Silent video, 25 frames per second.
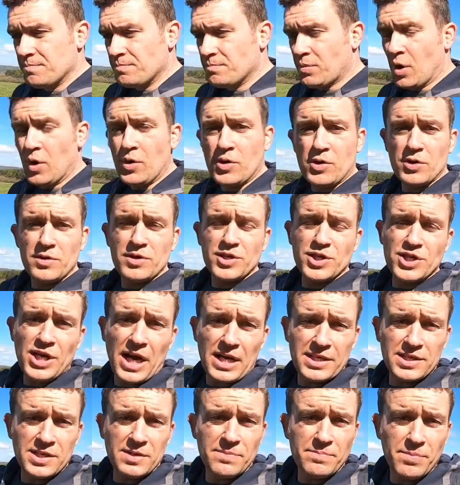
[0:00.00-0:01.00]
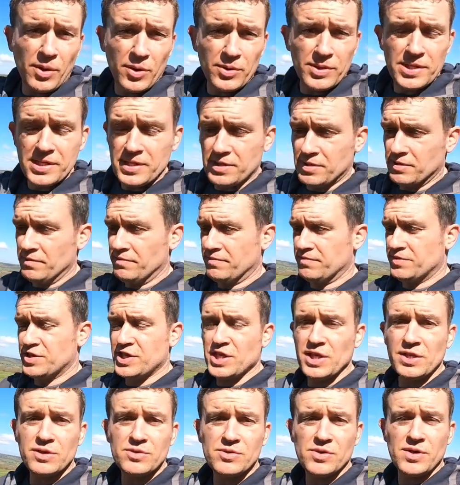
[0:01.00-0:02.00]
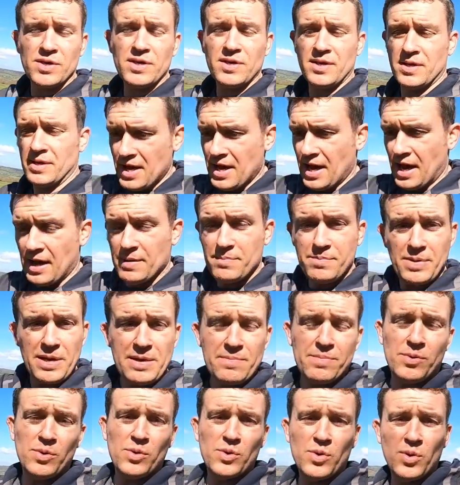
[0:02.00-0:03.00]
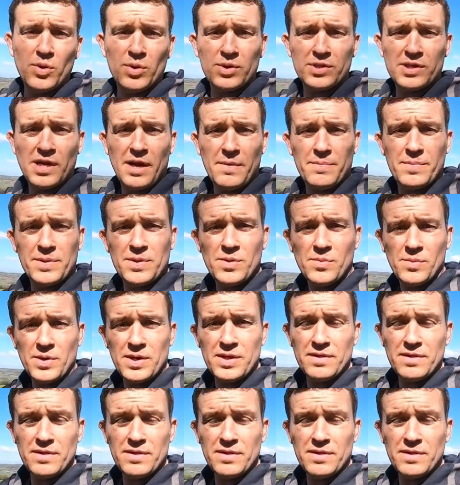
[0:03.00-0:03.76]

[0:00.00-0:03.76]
broken, shattered bodies of children and people caught up in the,